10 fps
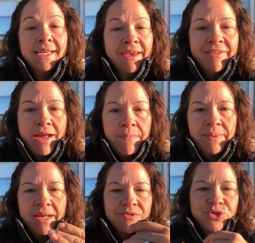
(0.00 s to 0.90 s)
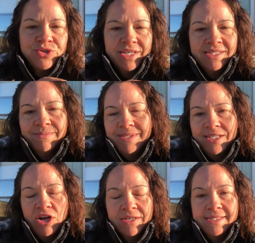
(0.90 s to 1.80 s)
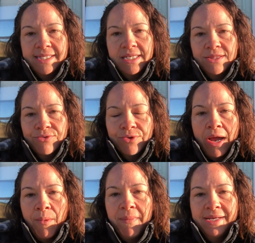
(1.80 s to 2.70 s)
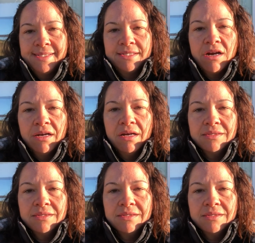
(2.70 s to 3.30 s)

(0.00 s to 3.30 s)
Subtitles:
I gave it up and I was drinking some detox tea throughout my detoxing